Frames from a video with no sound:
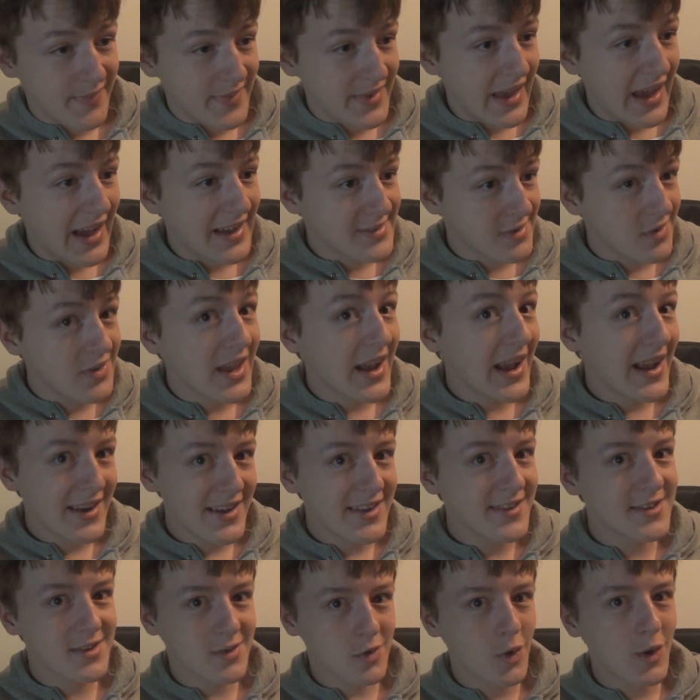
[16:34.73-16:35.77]
Yeah, so the
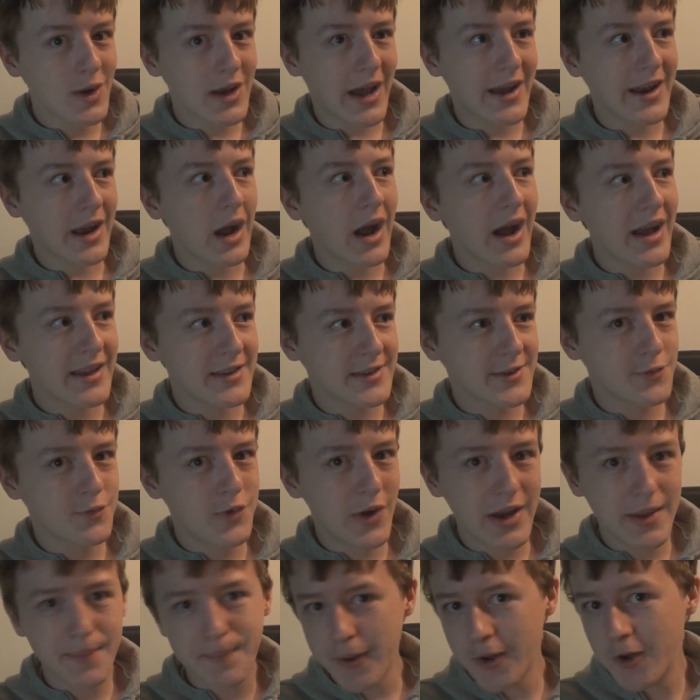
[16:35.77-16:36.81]
alien storyline, it's
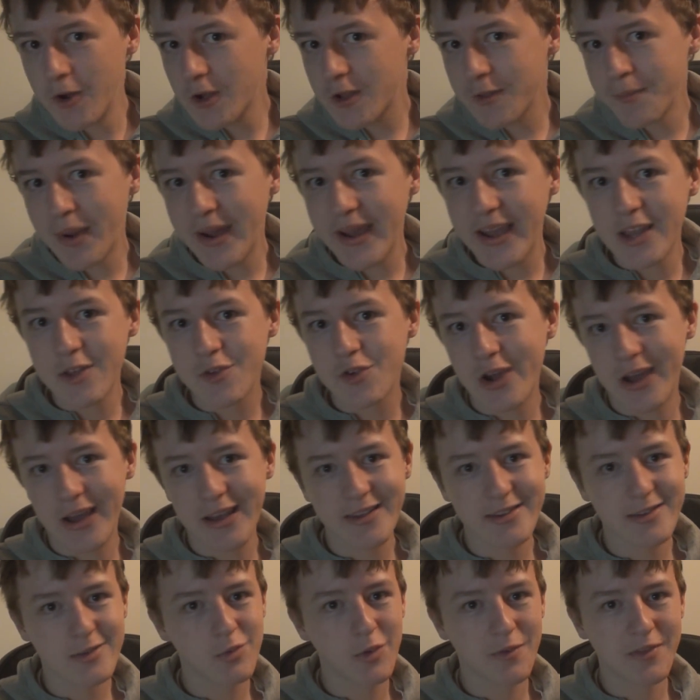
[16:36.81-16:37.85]
really perked my
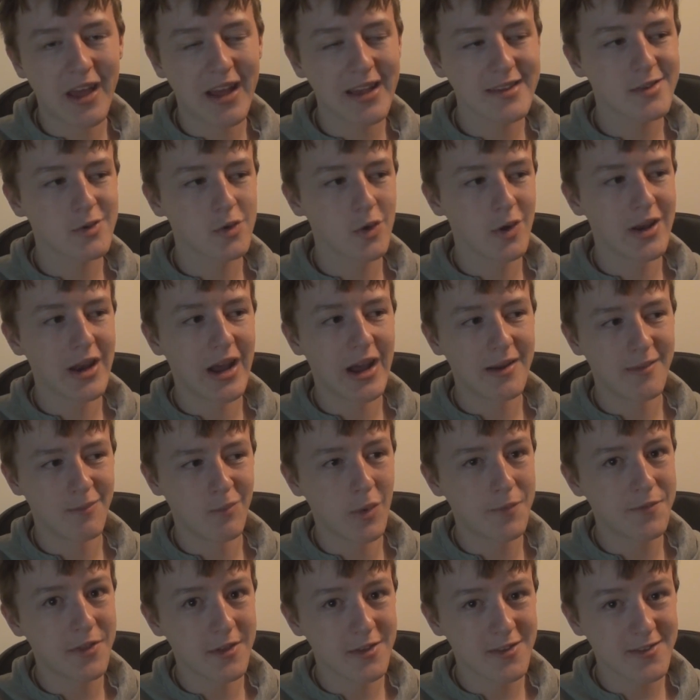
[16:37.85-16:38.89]
interest with that storyline,
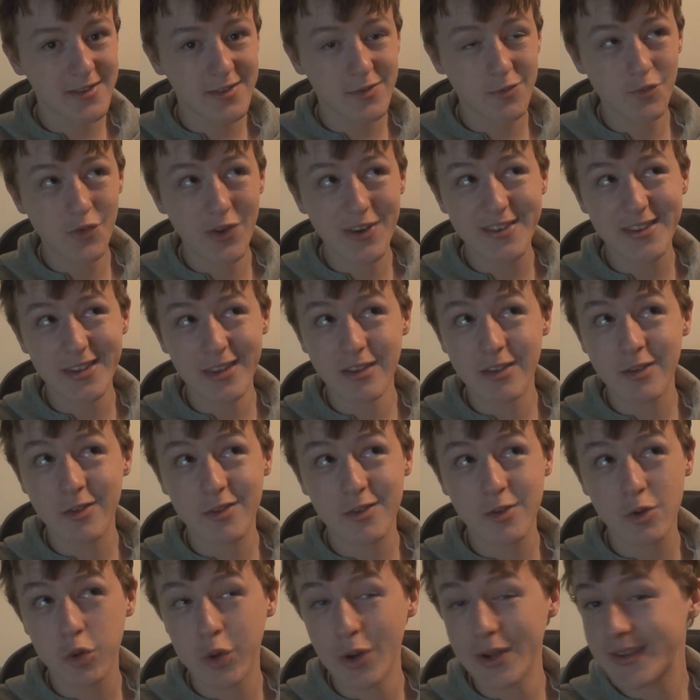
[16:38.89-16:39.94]
with its recent
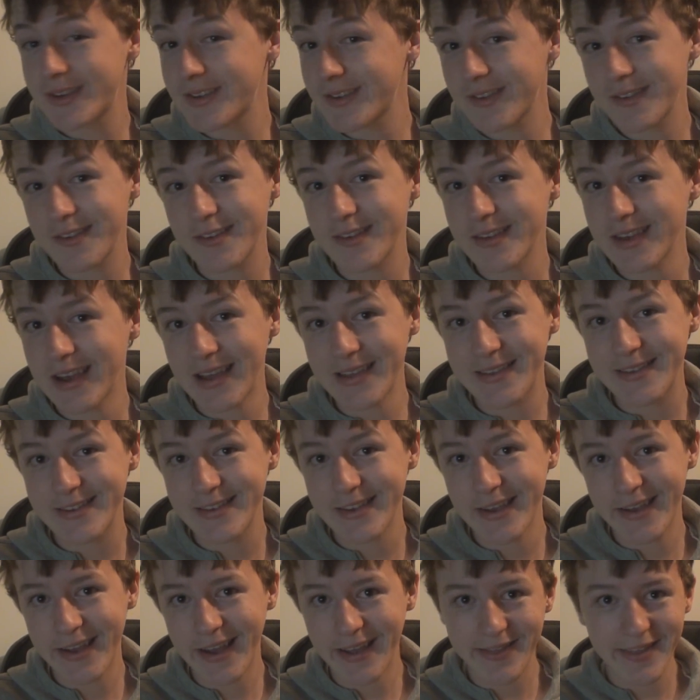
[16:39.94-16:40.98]
twists, let's
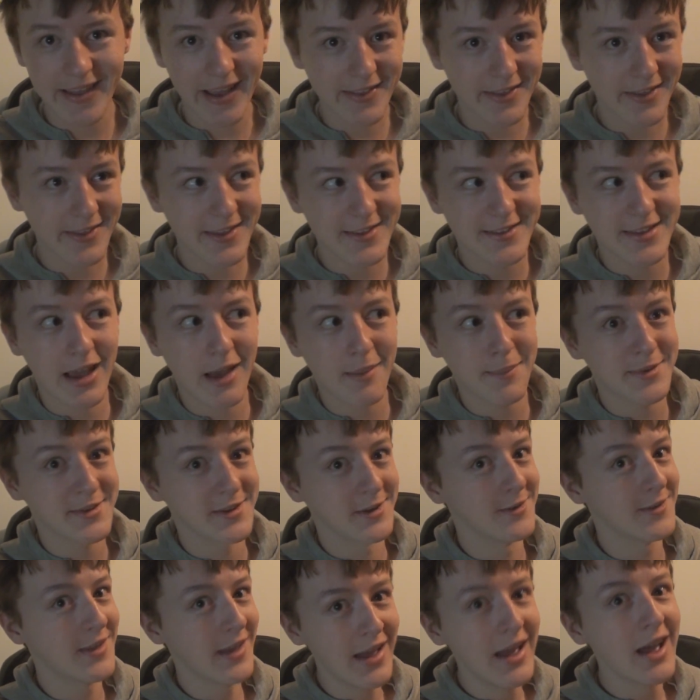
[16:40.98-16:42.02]
say, at the end of this
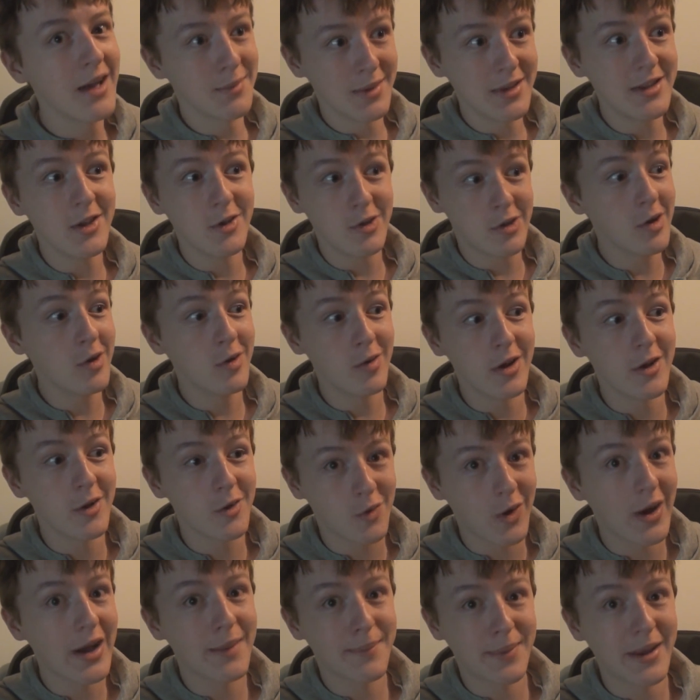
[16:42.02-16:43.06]
episode. I mean, you do learn
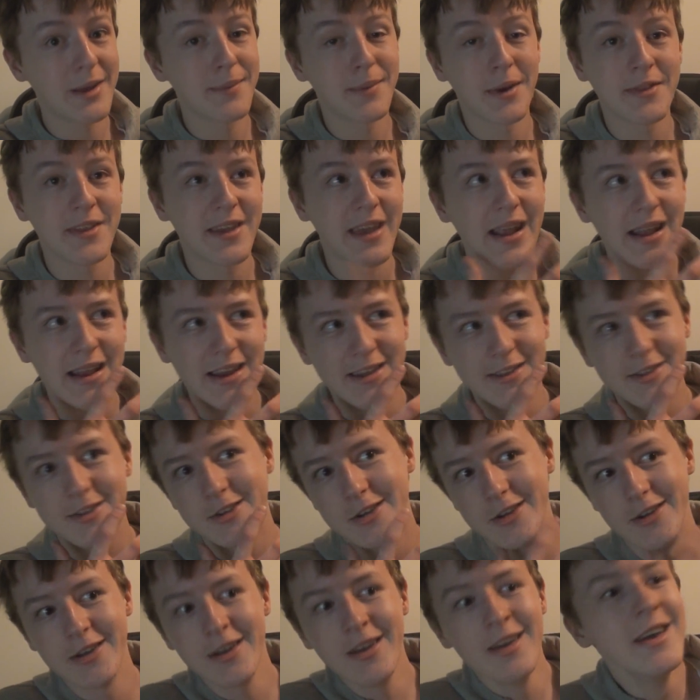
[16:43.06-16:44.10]
quite a bit about the aliens
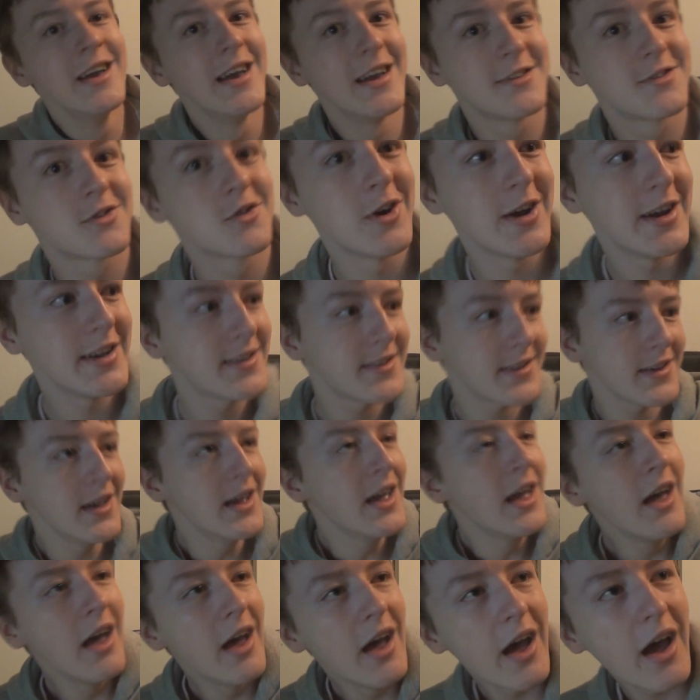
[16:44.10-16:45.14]
here. It's great.
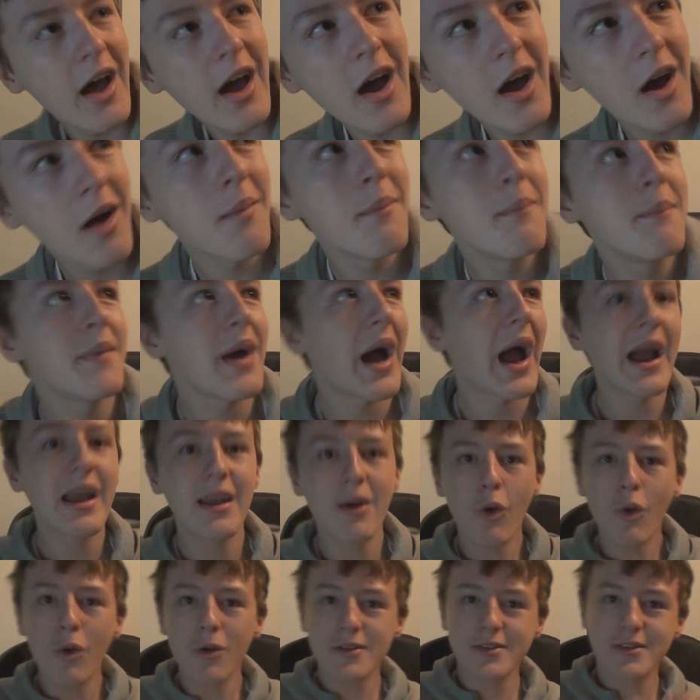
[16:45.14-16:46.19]
I
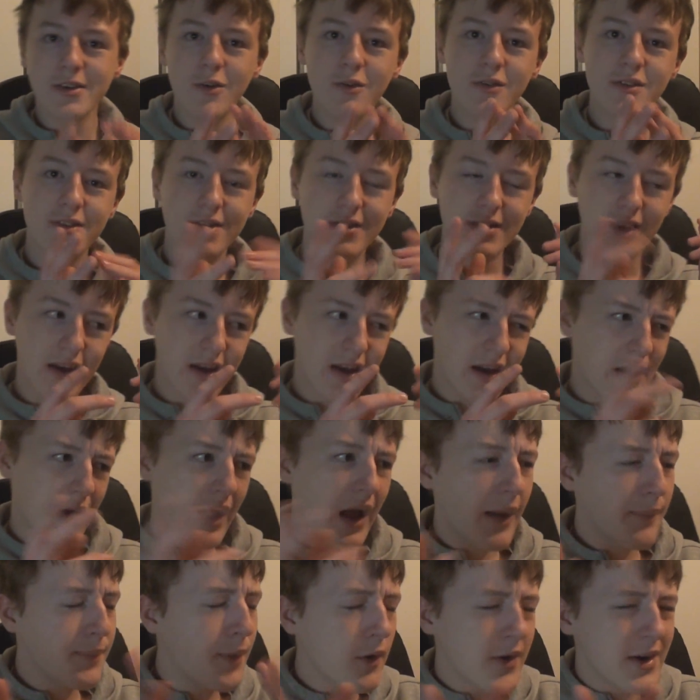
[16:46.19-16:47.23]
also,
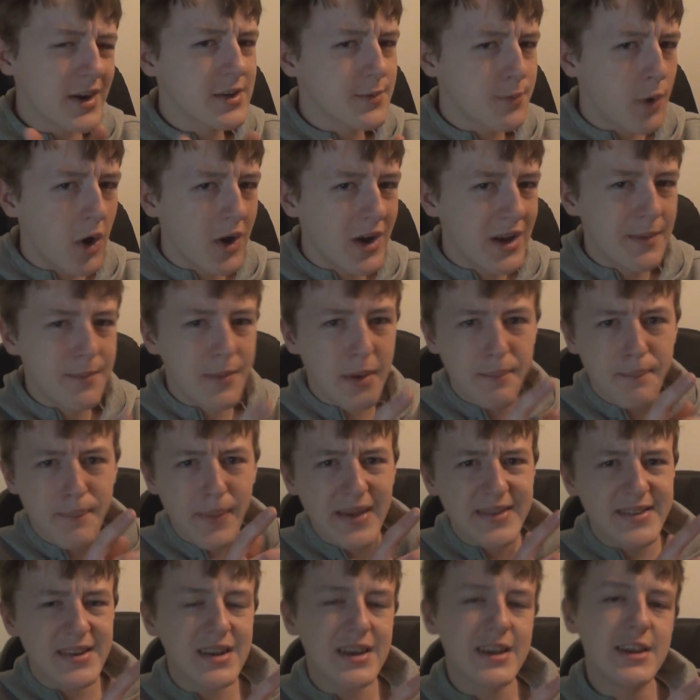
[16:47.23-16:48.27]
I'm not going to spoil it, but
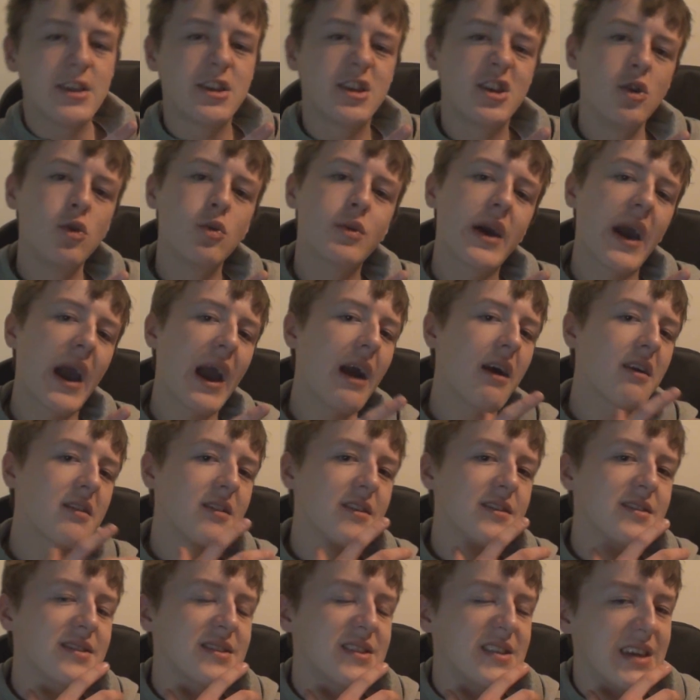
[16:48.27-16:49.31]
basically 2
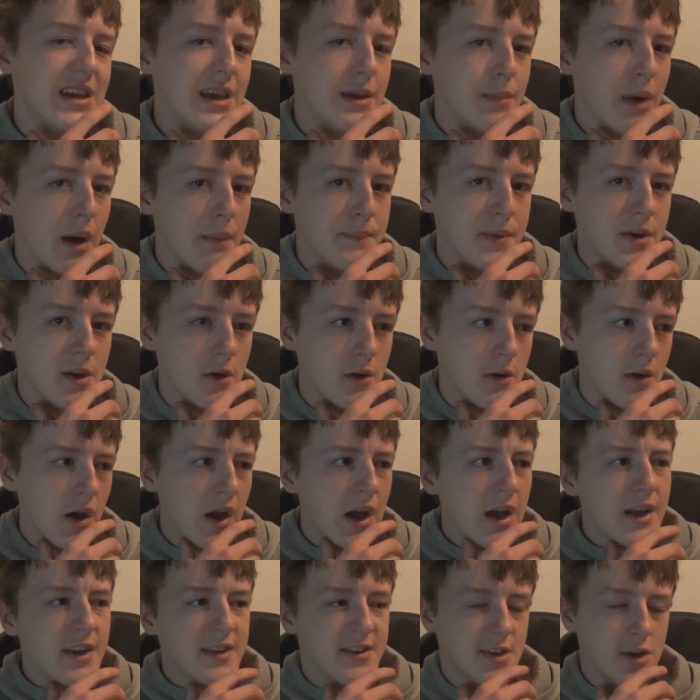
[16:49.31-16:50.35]
characters team up here.
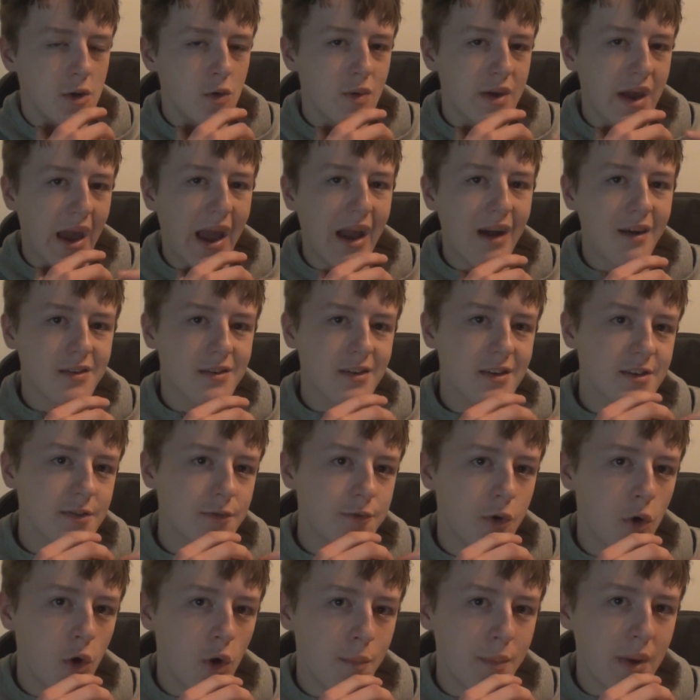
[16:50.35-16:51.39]
2 characters
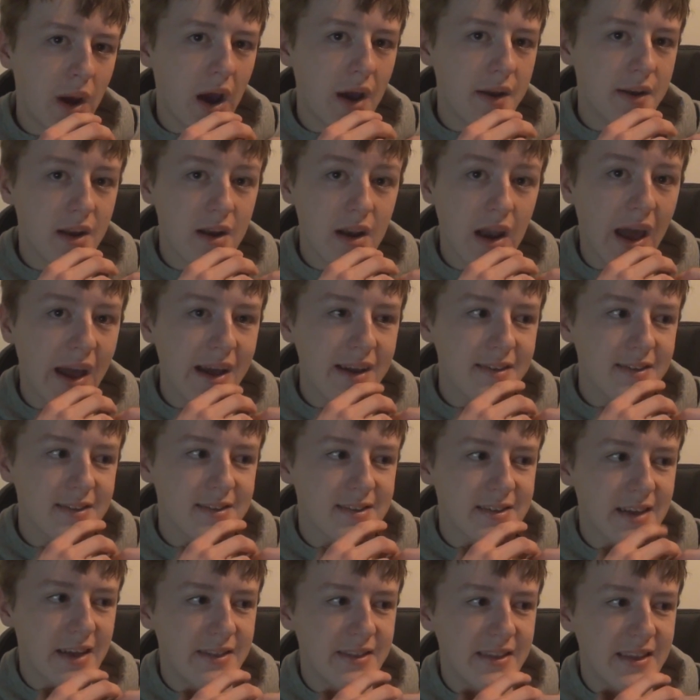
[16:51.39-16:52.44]
form an
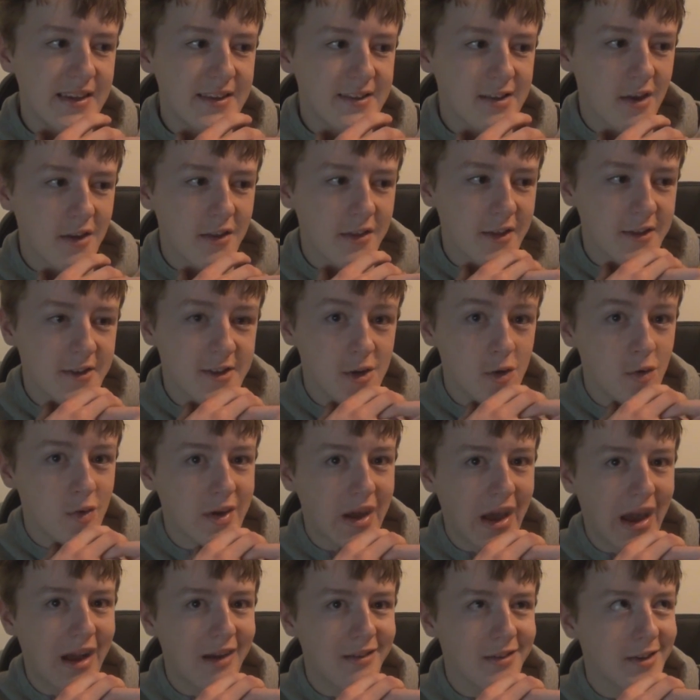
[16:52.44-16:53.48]
alliance, and these are the 2
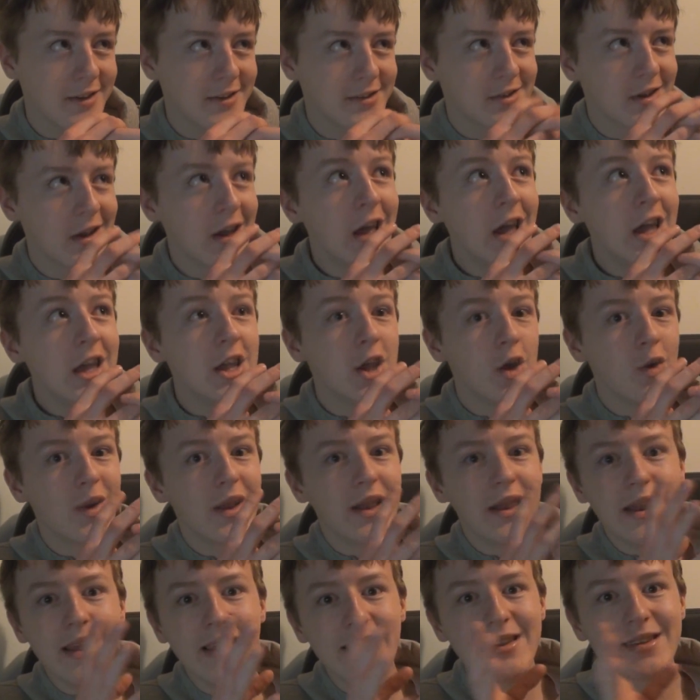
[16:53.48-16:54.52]
characters you
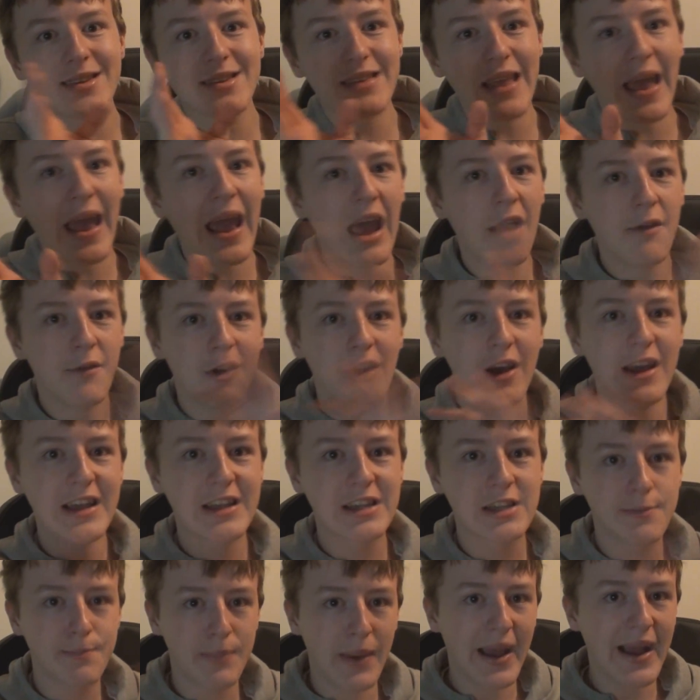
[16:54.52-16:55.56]
would least ever
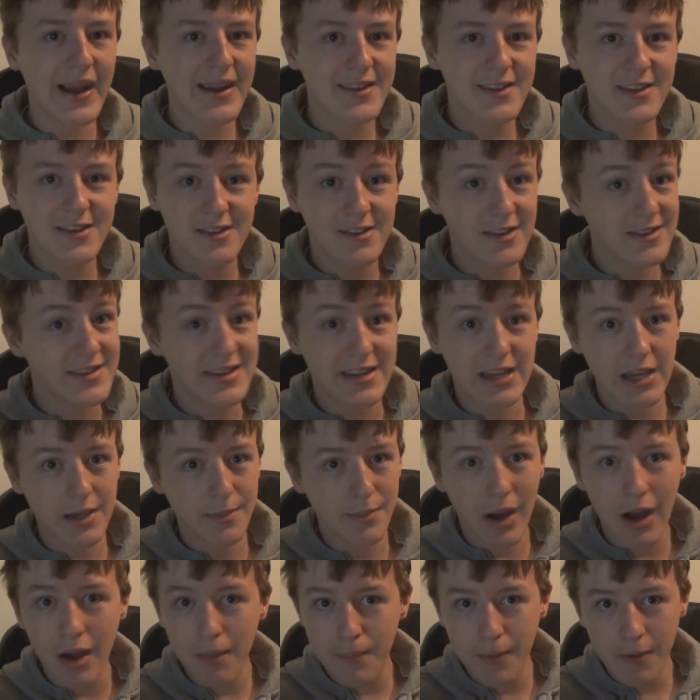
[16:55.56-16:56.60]
expect to
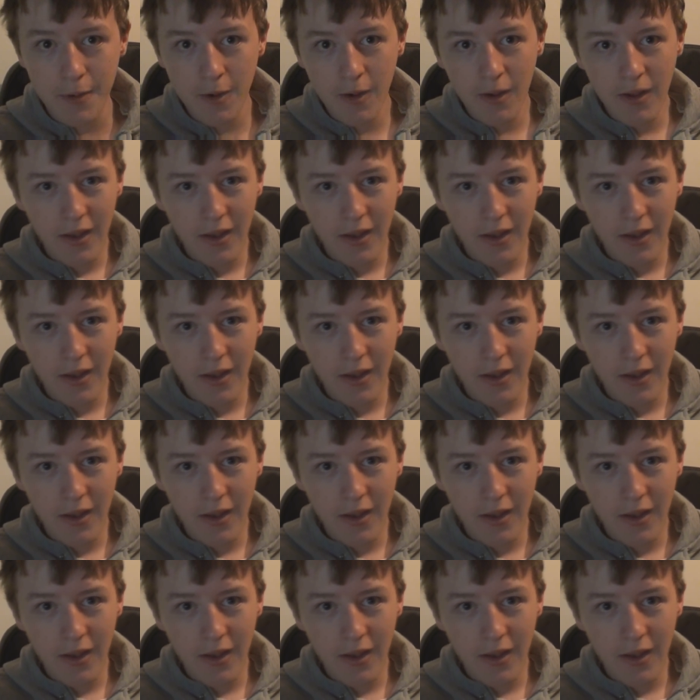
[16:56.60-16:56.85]
team up.